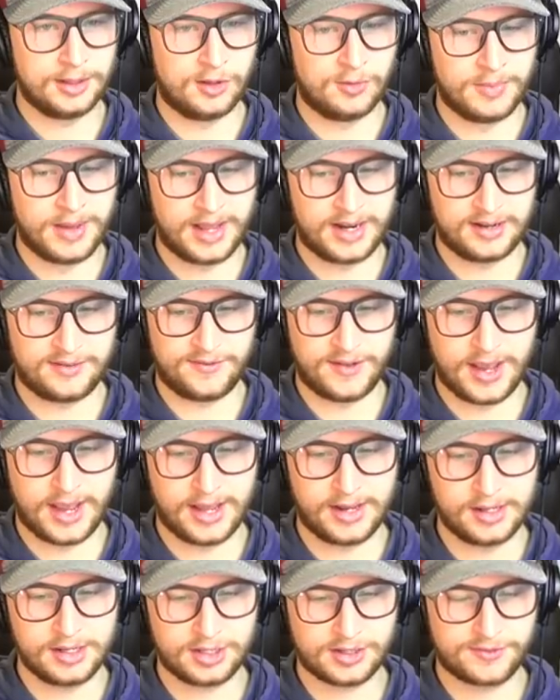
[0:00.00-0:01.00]
Little man
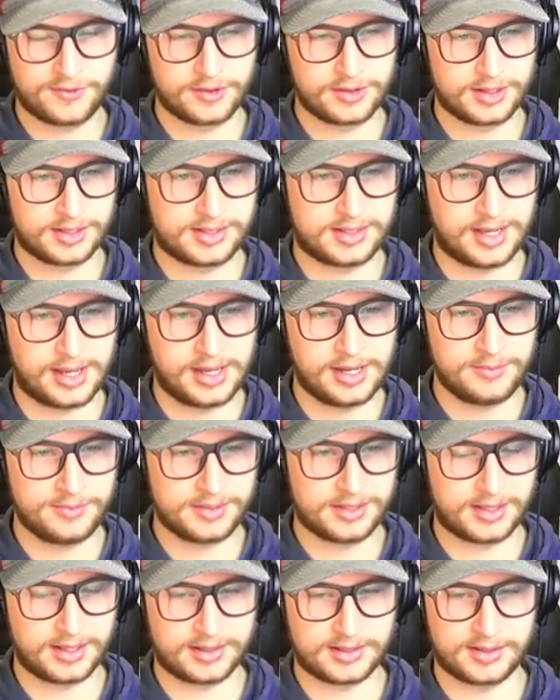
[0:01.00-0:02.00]
advantage for the
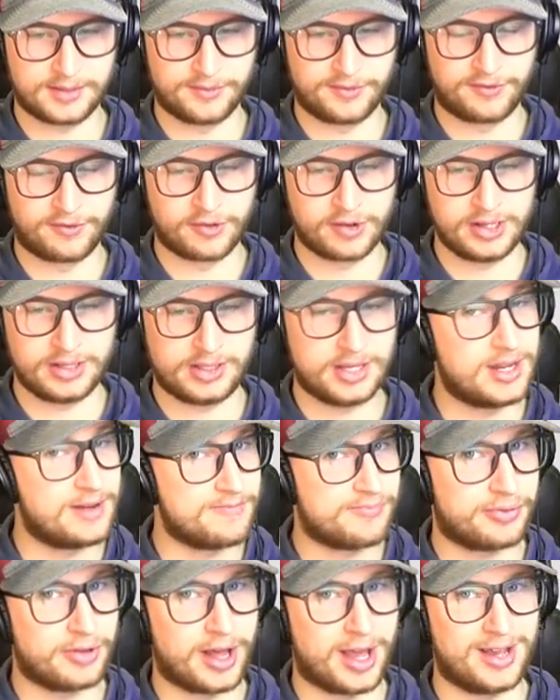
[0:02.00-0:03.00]
Sabres. That's some free
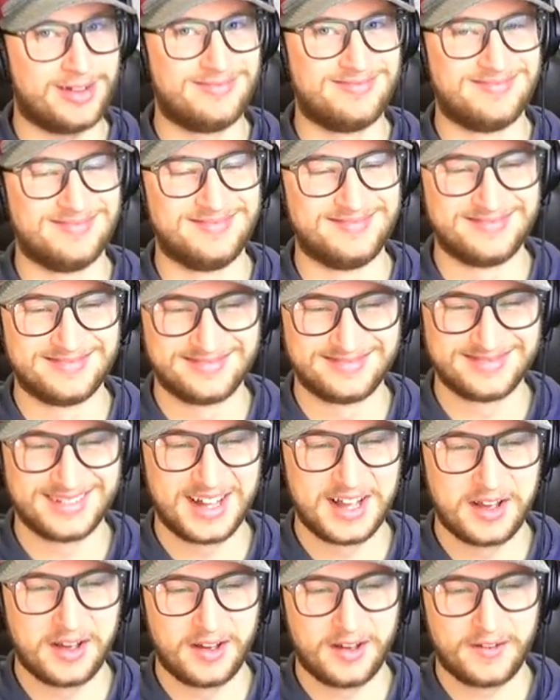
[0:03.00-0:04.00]
team play.
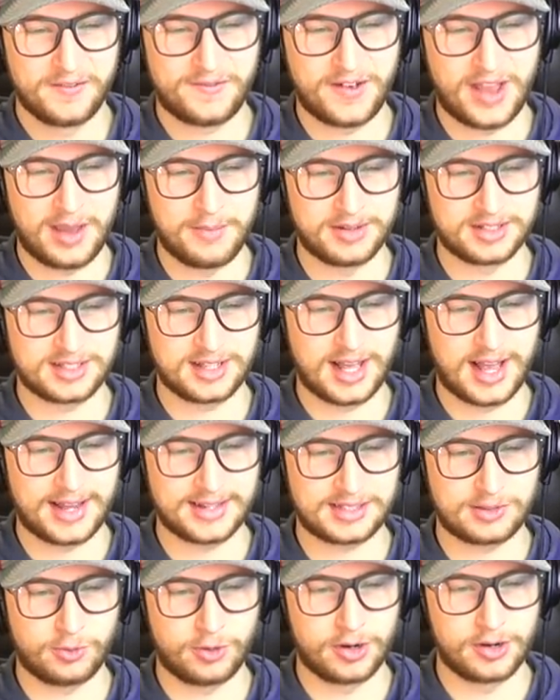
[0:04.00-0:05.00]
Famous
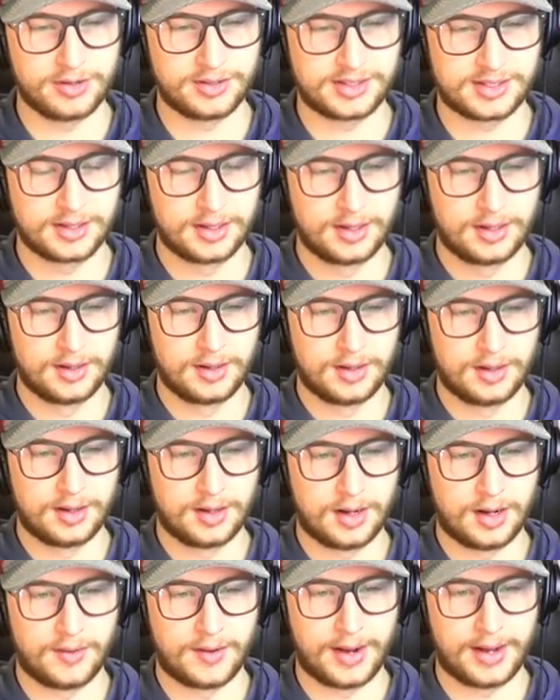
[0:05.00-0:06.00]
last words.
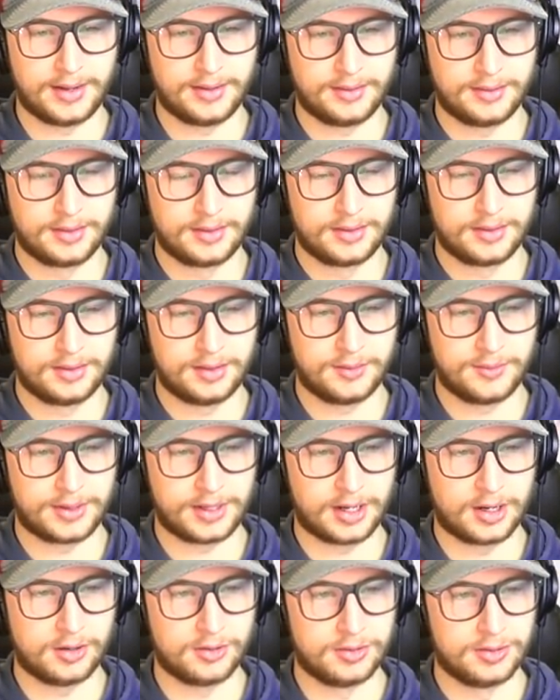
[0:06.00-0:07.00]
All right, here
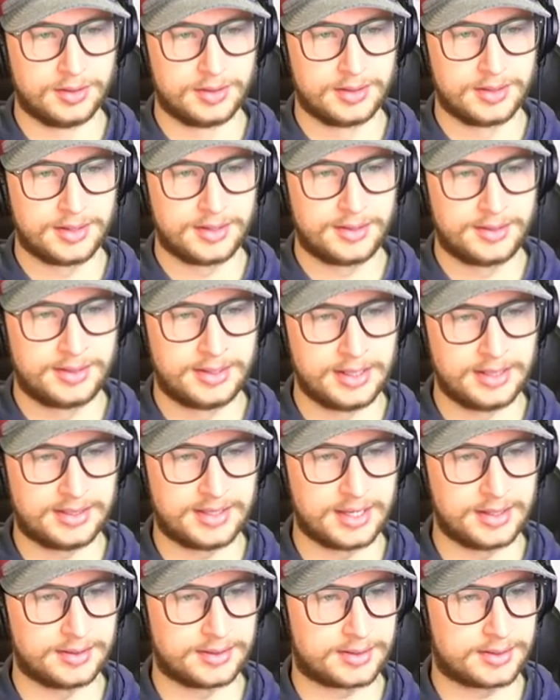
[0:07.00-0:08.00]
we go.
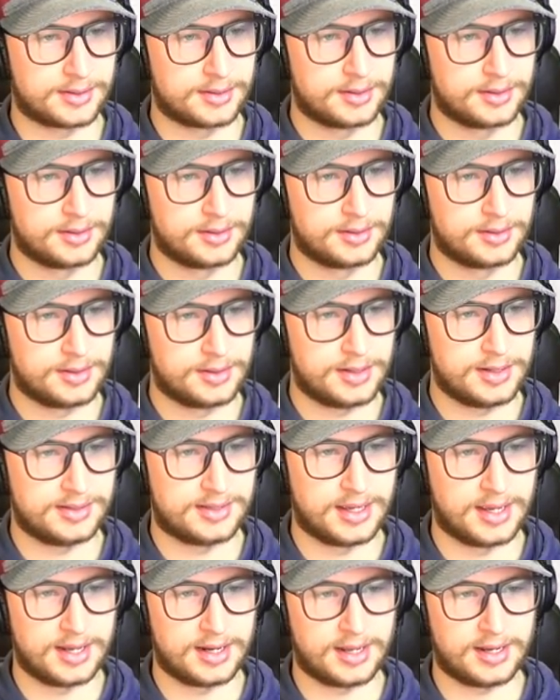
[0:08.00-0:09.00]
Cousins.
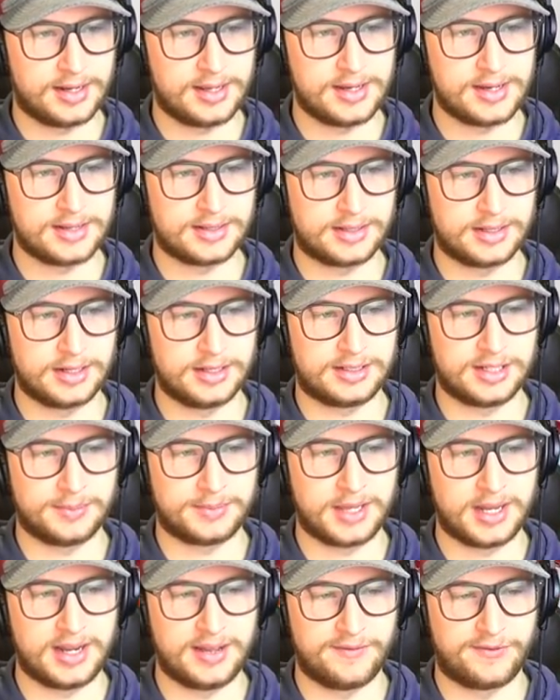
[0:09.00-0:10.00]
He's in and he is going to
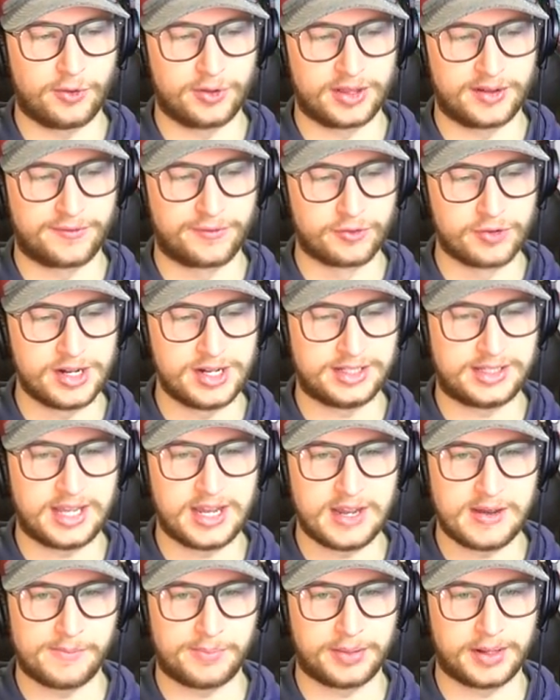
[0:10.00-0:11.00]
dump that in for the free
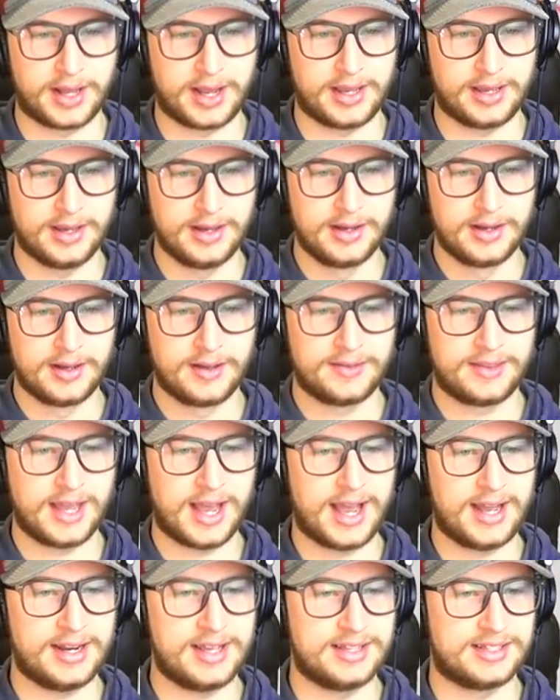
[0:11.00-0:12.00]
team play.
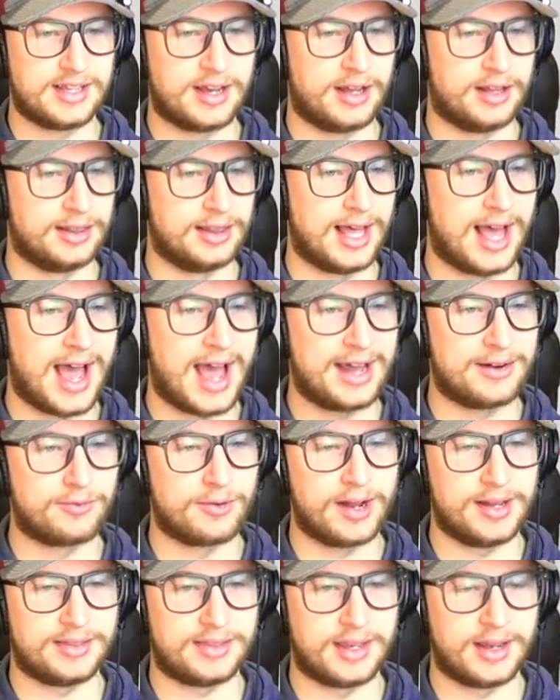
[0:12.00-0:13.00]
That is a lad
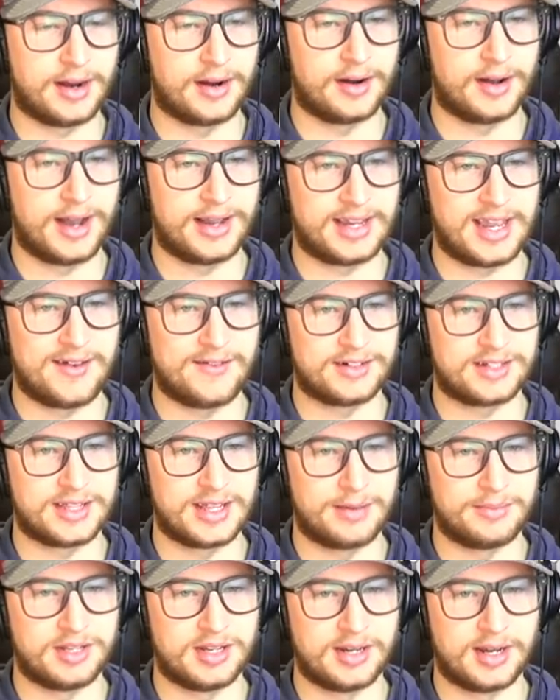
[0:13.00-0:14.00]
right there. I gave it to
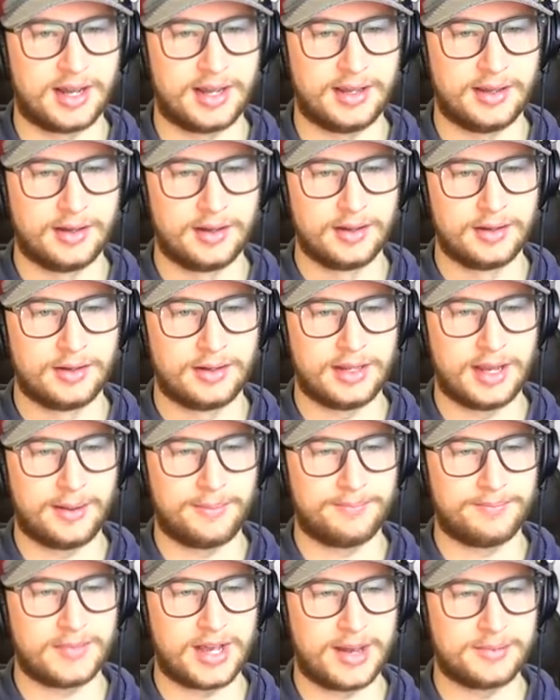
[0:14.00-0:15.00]
them, didn't I?
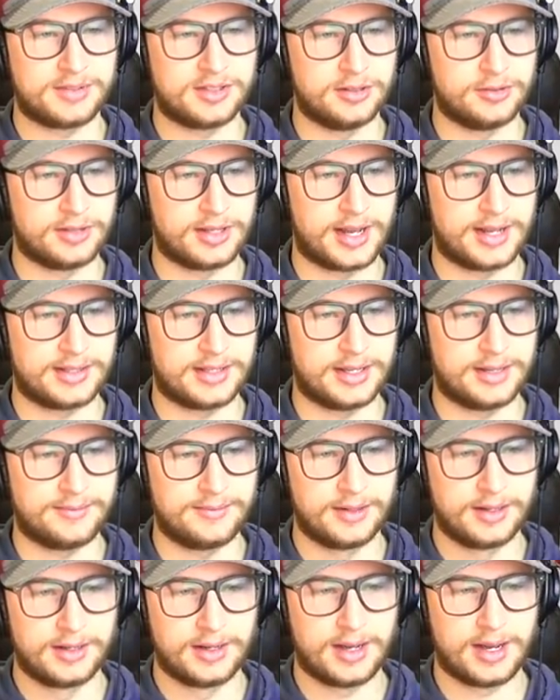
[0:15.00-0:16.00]
Yep, absolutely I
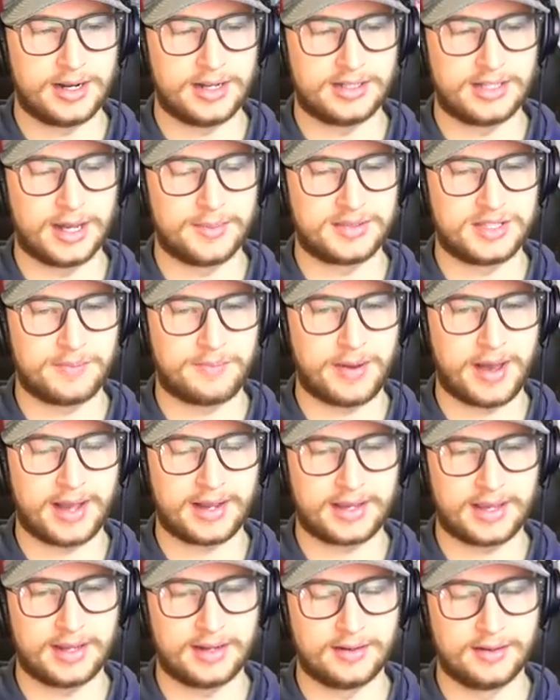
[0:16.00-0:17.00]
did. And he dumps it
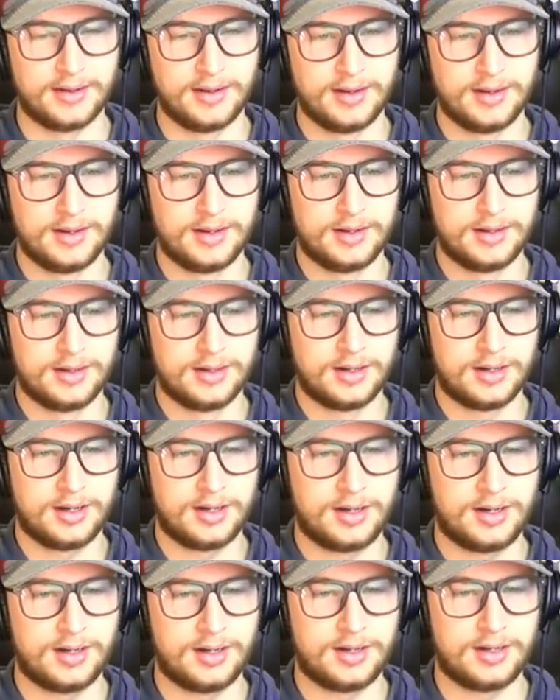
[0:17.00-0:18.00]
back in.
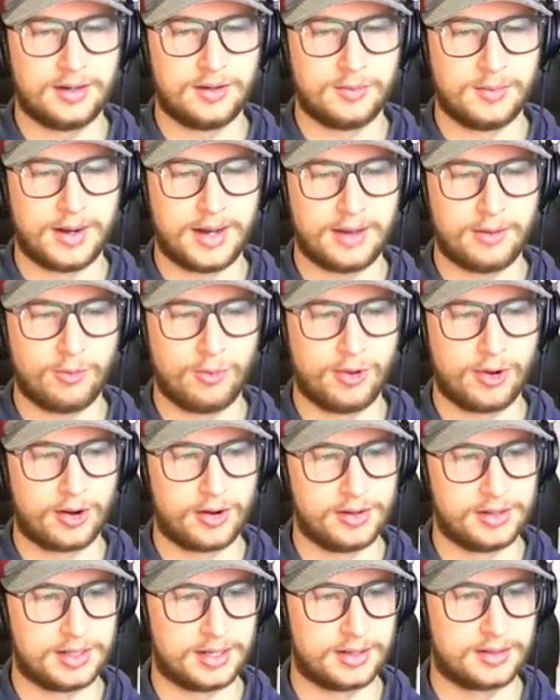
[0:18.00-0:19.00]
Oh, my
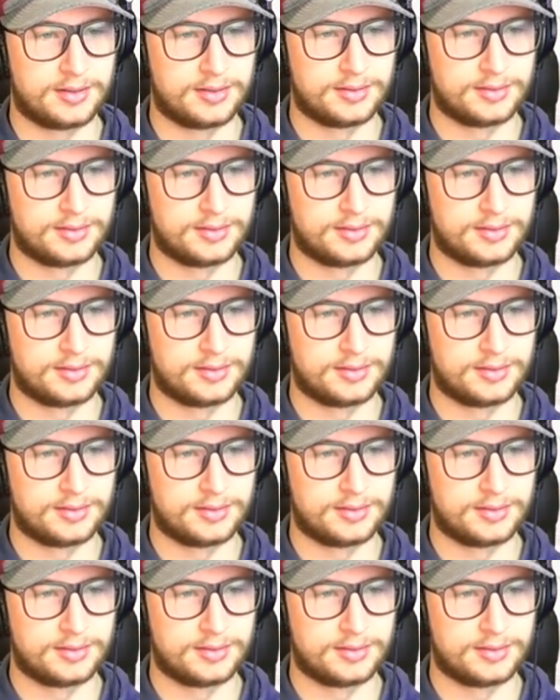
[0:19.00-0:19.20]
word.